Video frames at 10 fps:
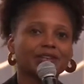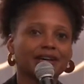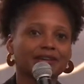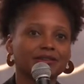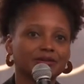
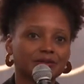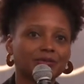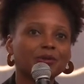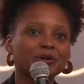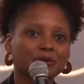that there's a
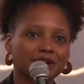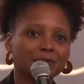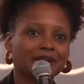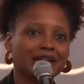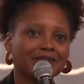moment when
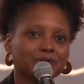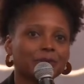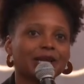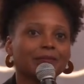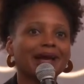I'm gonna have to
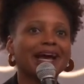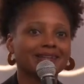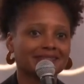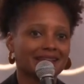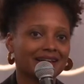break
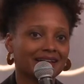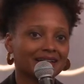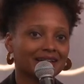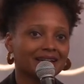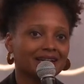past that.